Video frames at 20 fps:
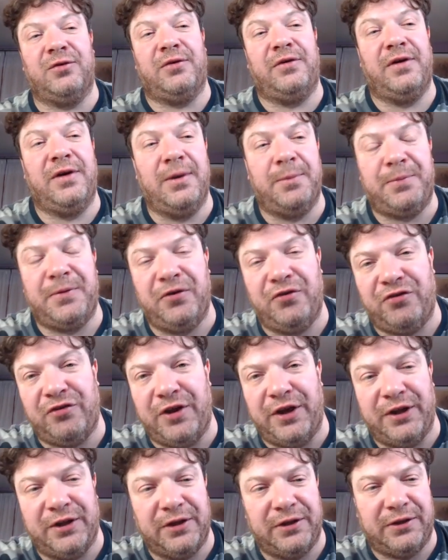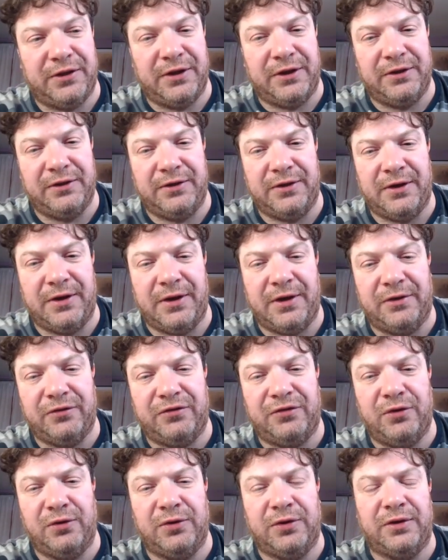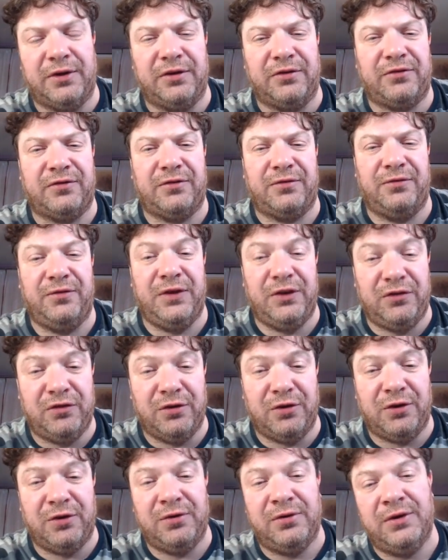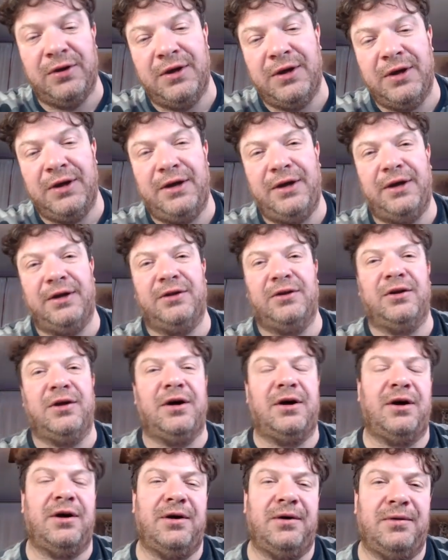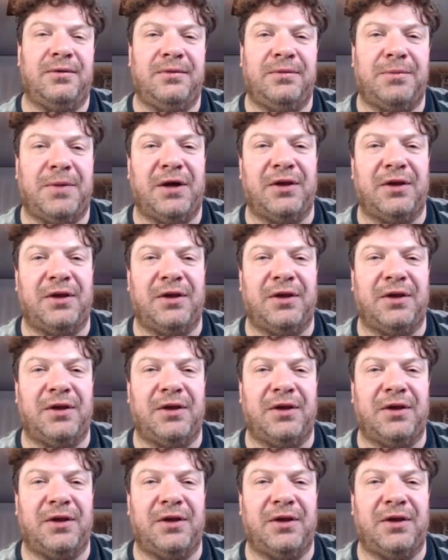Really appreciate it, and I'll see you on the next video and my